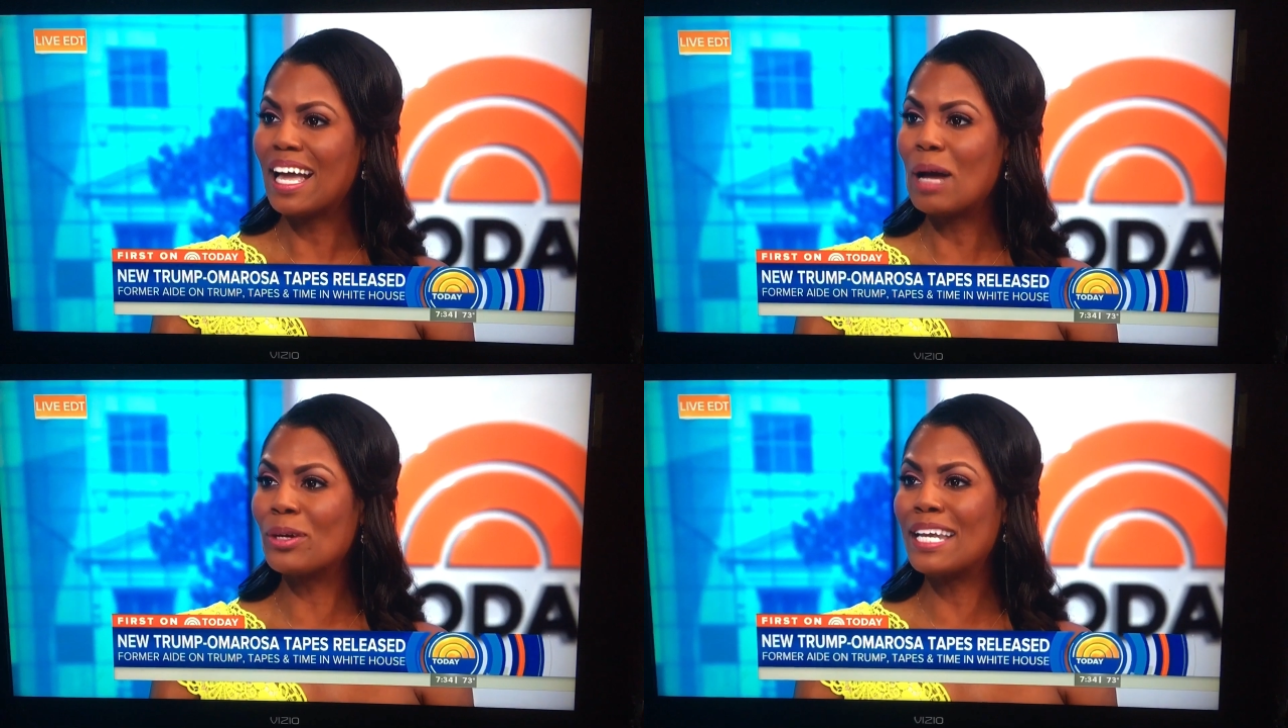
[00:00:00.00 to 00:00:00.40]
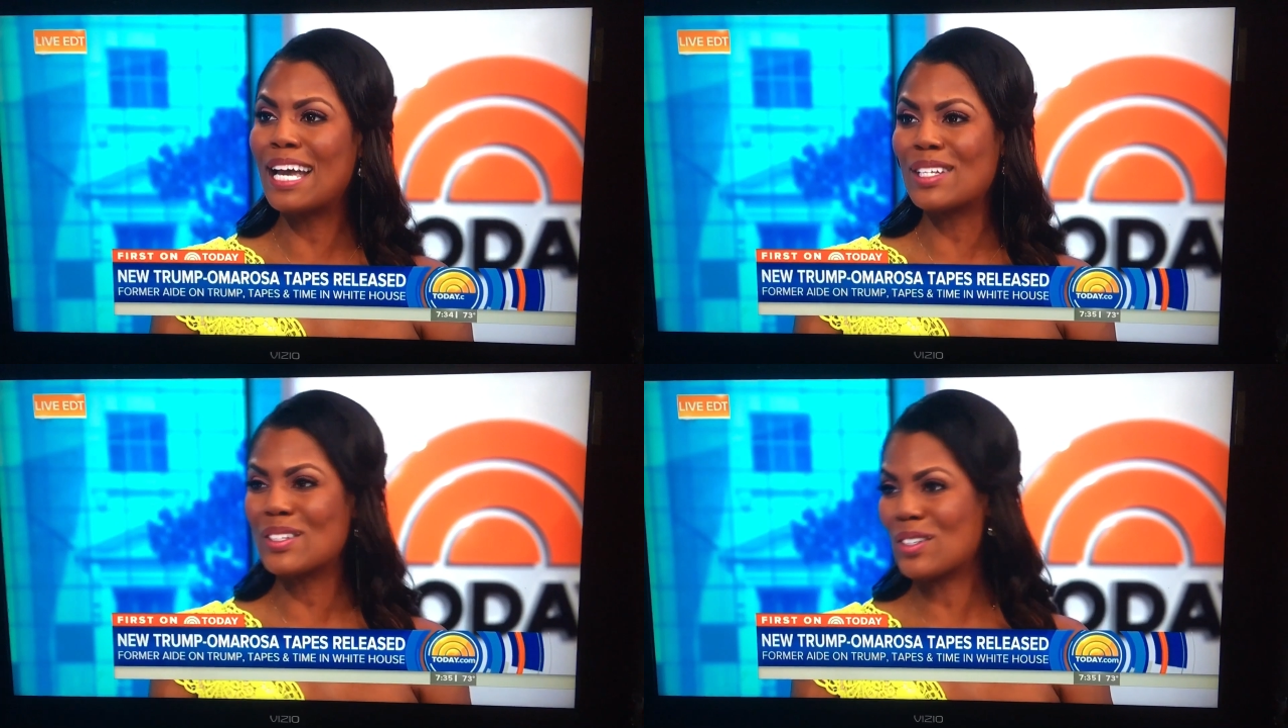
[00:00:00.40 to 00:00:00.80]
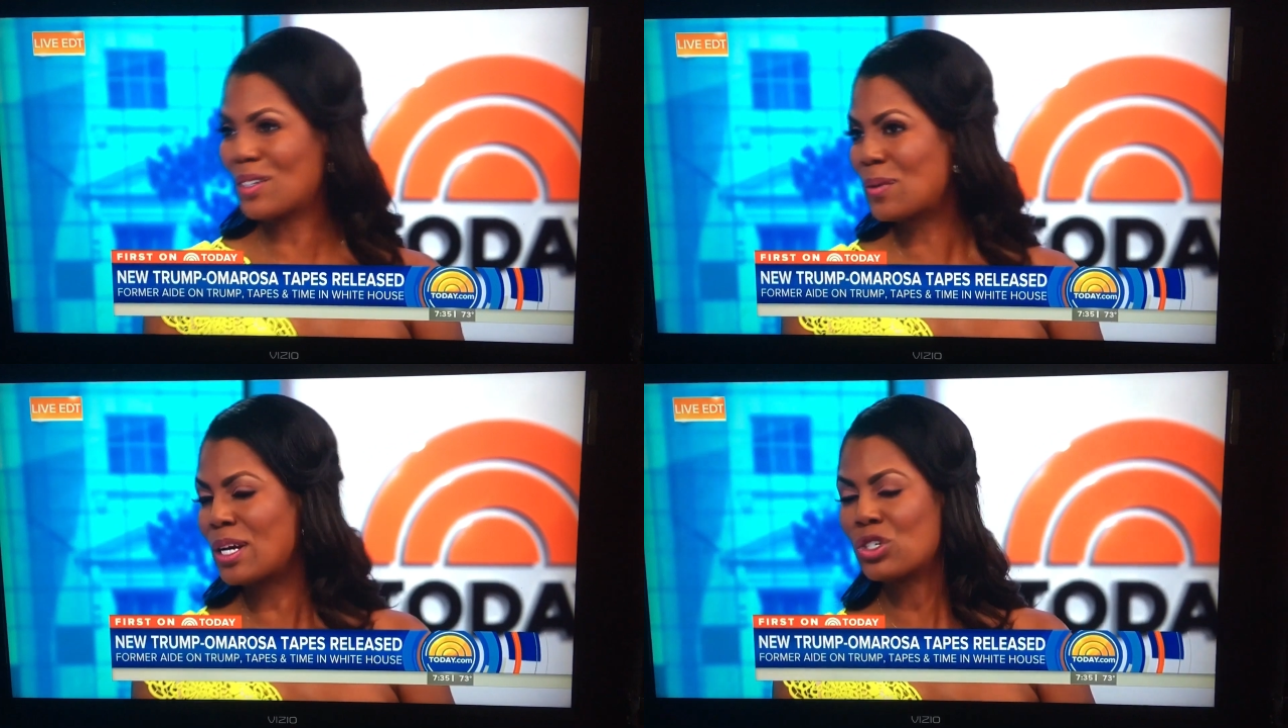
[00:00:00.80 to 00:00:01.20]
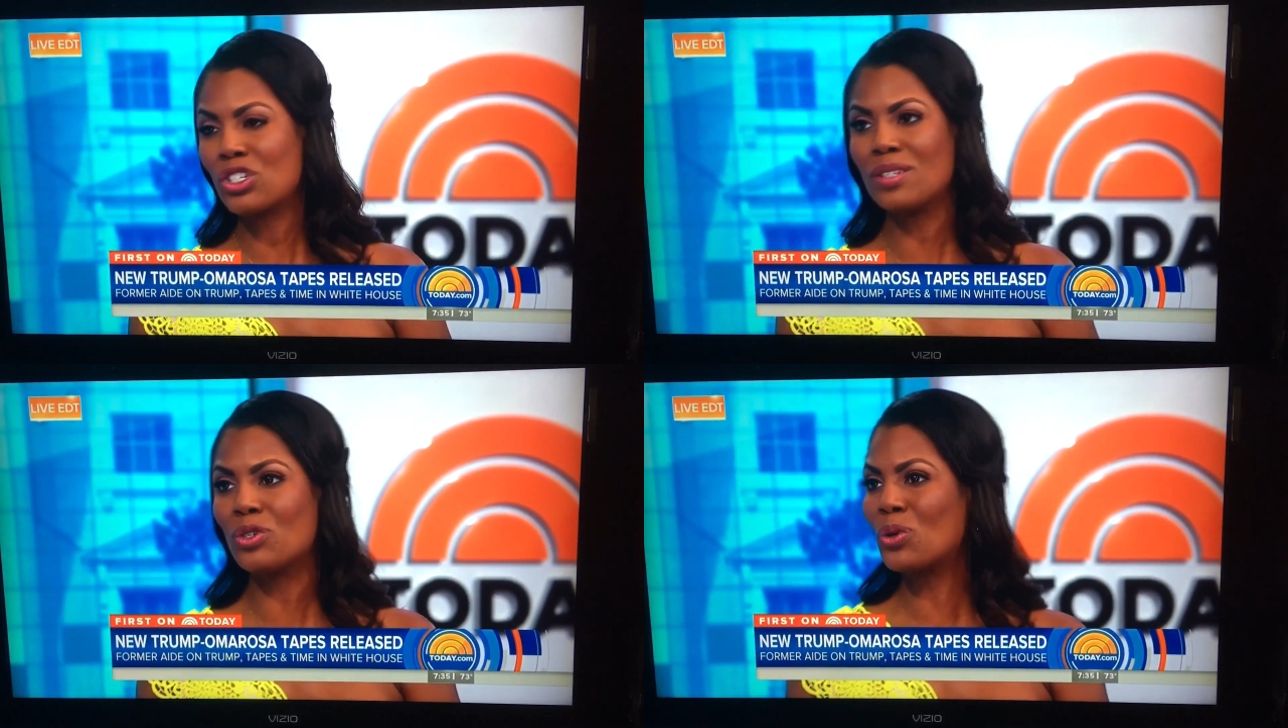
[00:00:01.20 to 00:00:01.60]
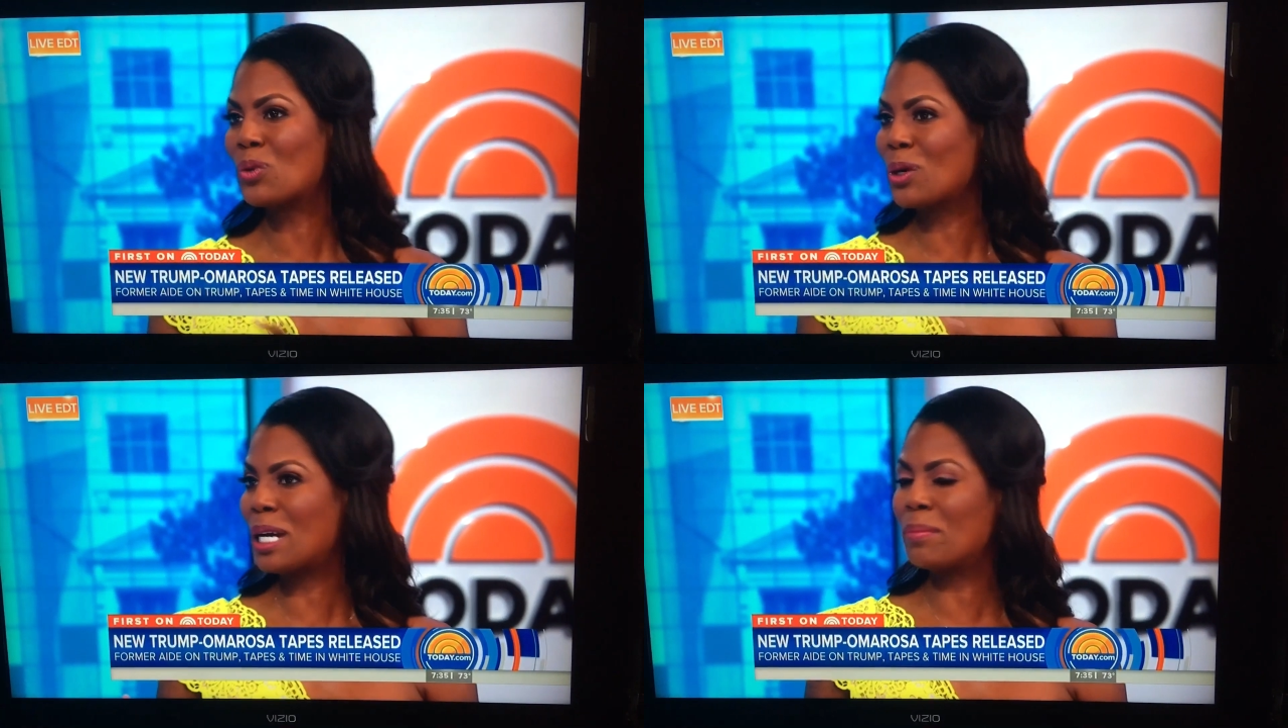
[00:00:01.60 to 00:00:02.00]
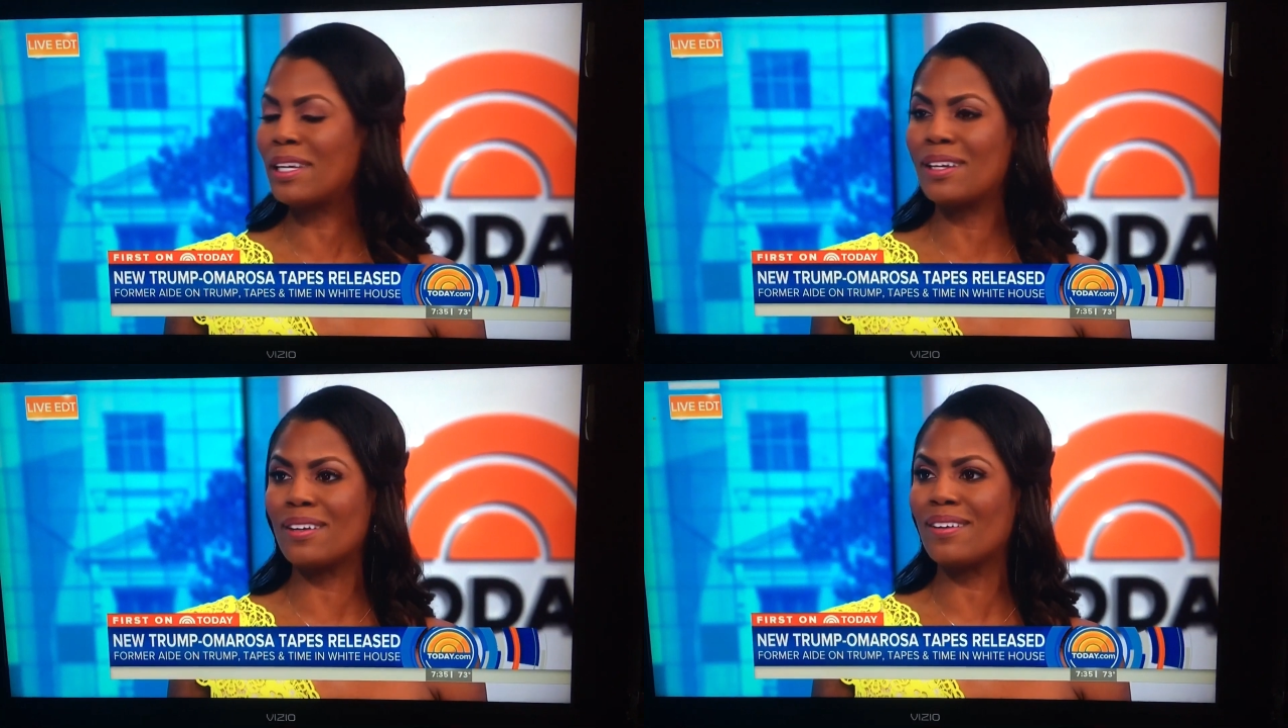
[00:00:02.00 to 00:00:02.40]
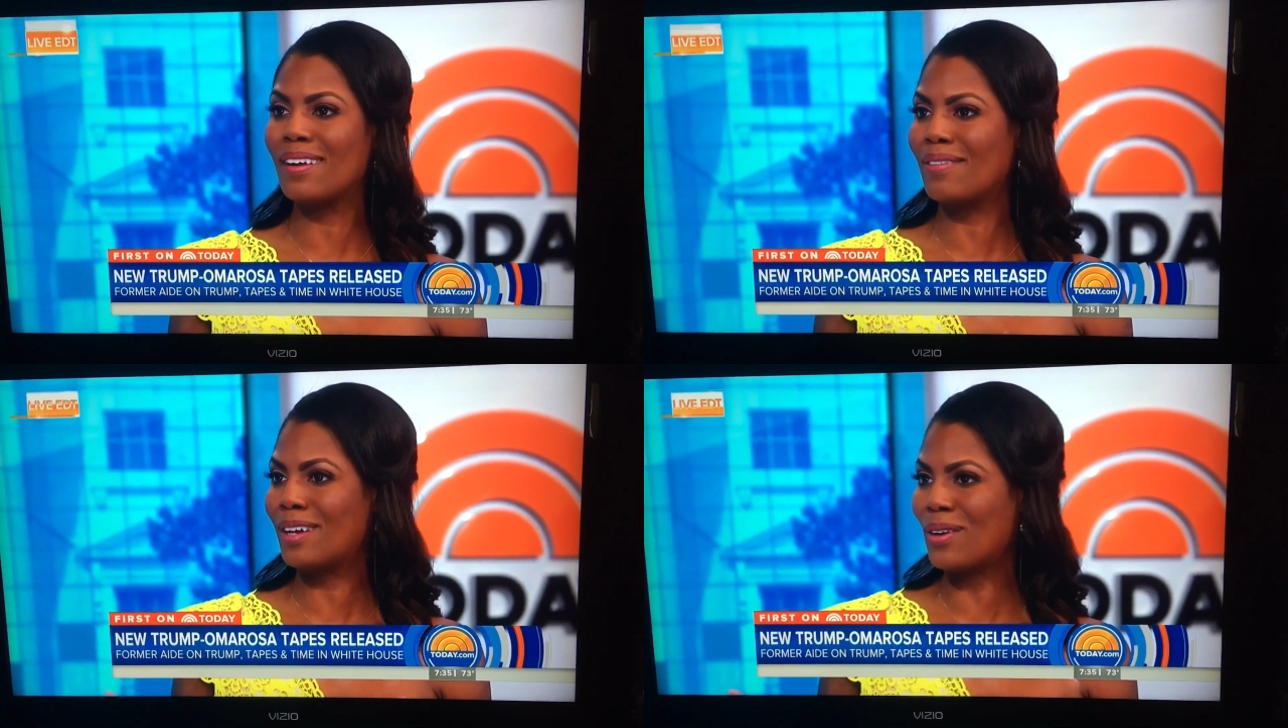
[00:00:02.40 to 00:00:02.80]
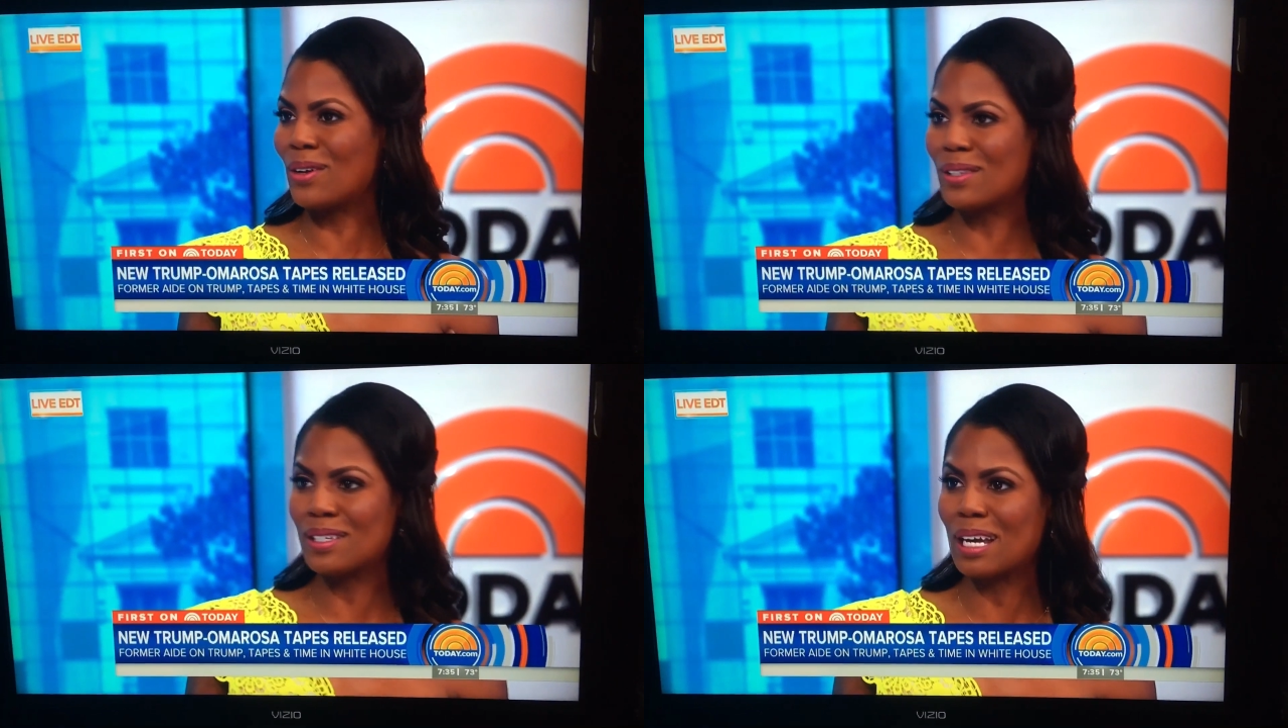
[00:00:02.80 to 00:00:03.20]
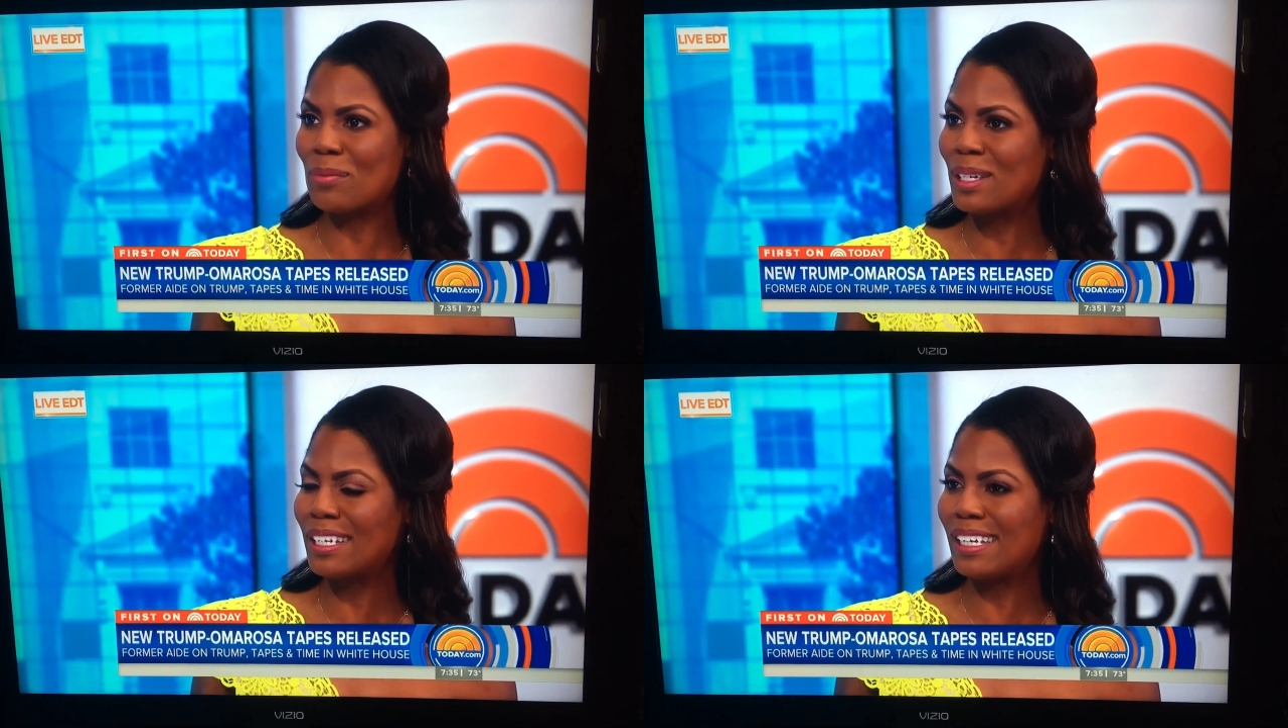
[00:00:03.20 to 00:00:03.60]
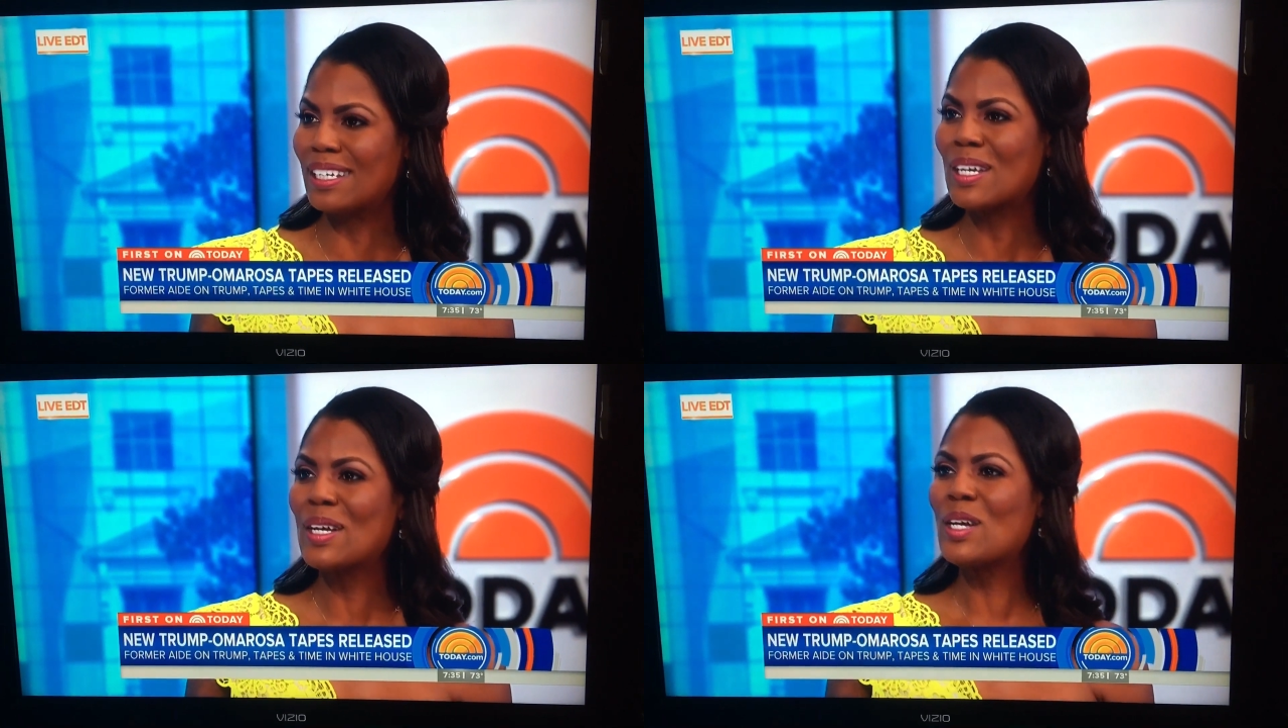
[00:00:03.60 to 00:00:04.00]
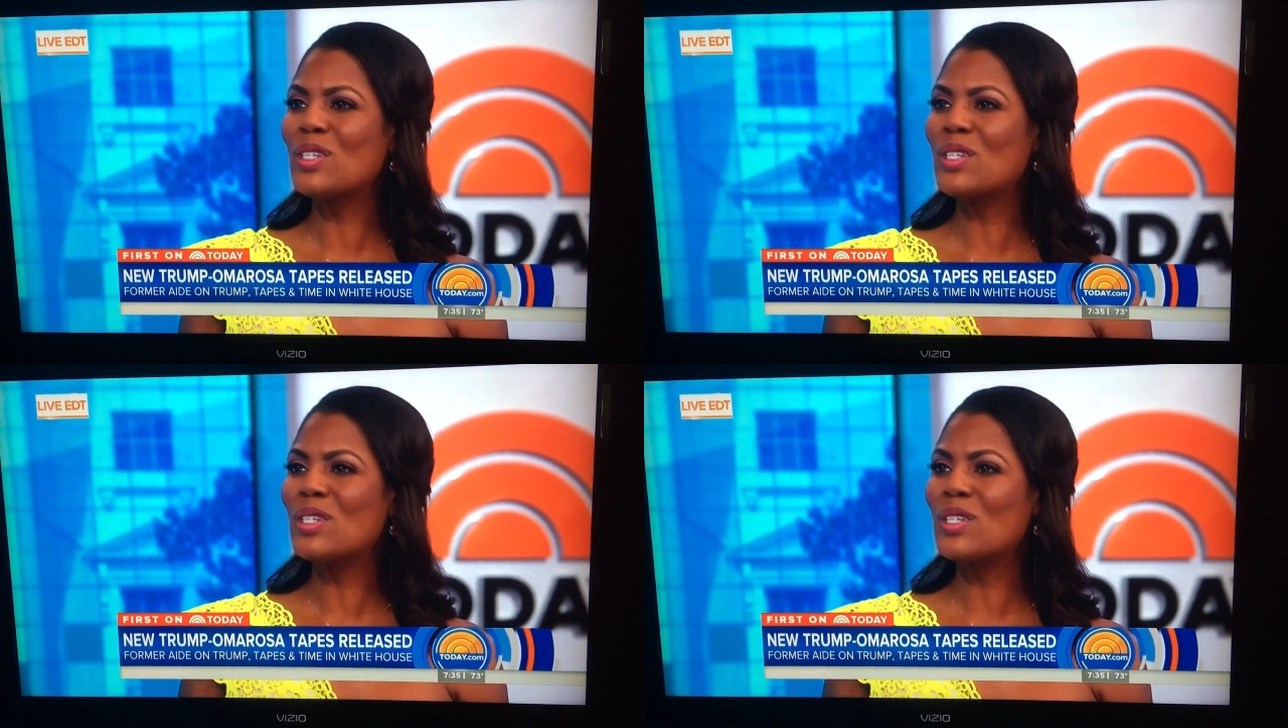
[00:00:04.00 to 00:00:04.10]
I'm going to ask your question. Don't worry, I'm here. I've got all the time. Yeah, no, but I'm.